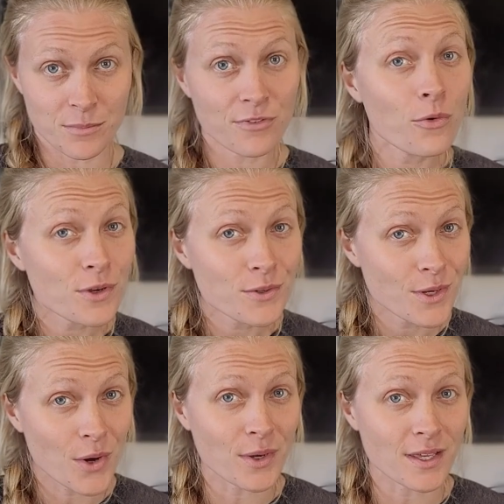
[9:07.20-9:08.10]
before you
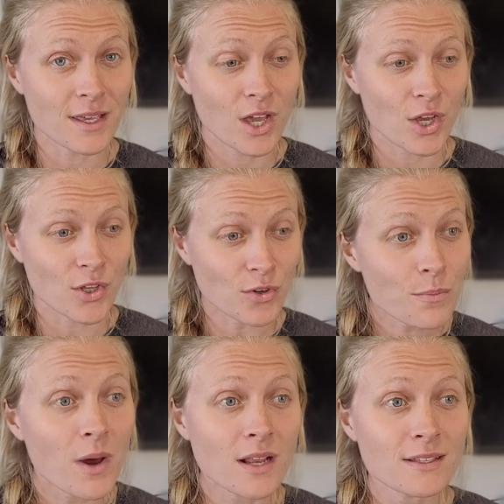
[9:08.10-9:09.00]
know it, your
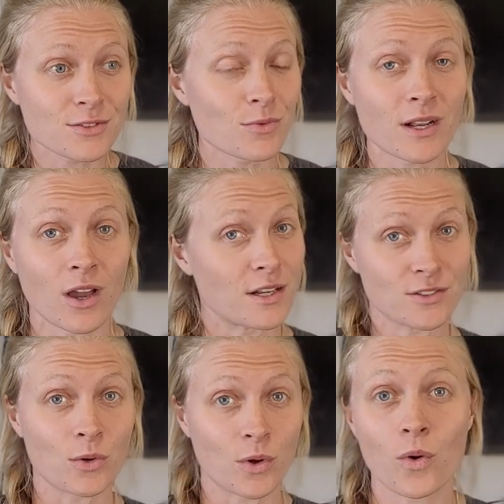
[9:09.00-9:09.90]
body is running on its
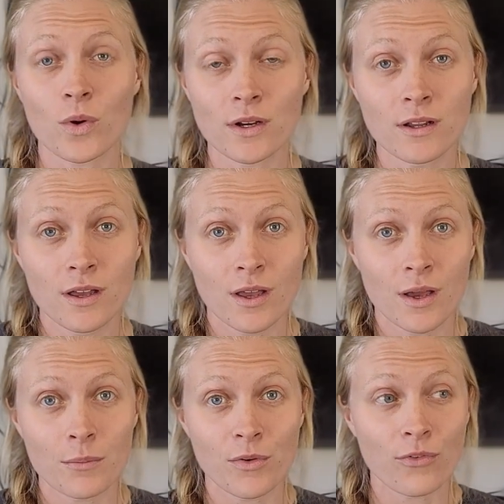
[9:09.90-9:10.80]
own accord
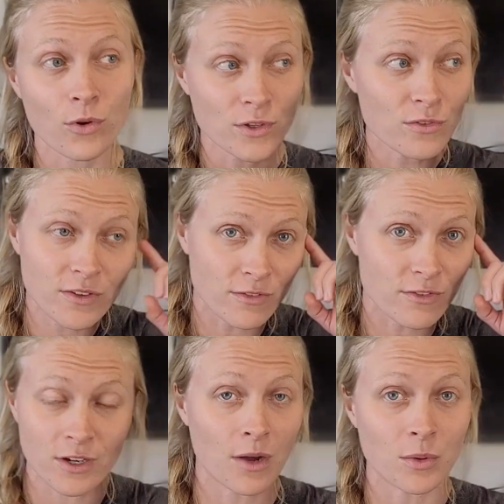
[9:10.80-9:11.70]
before you've even
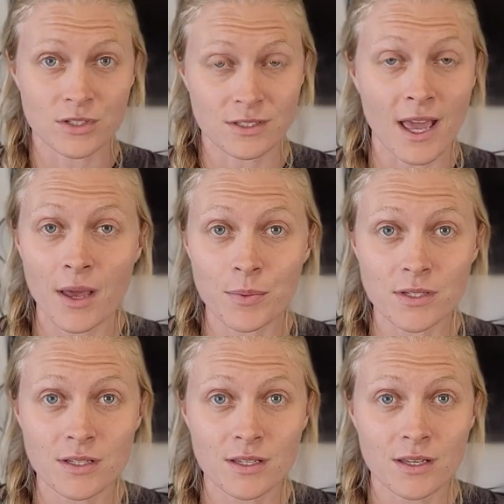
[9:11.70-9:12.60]
figured out what just
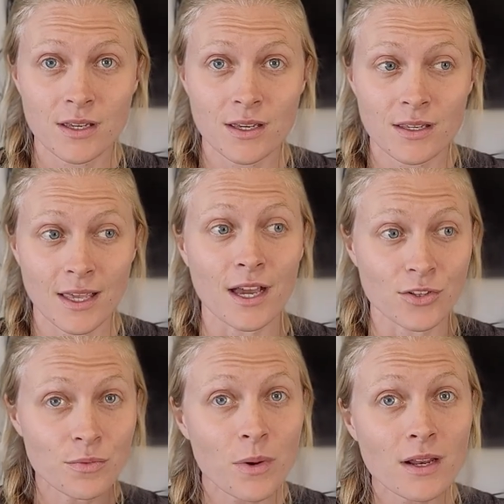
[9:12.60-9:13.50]
happened. Yeah,
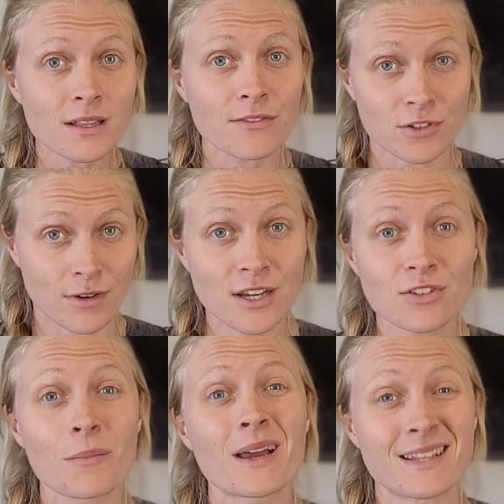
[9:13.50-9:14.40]
your body left your
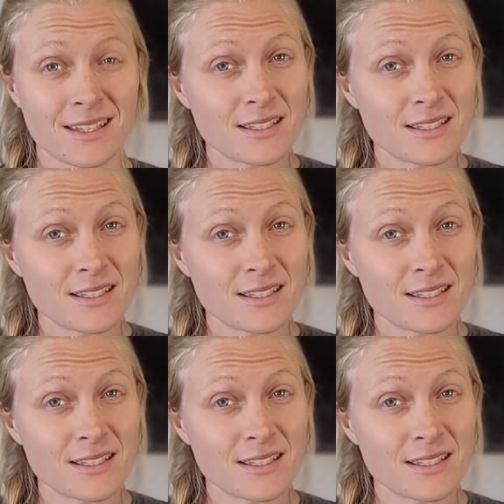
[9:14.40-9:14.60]
rational mind in the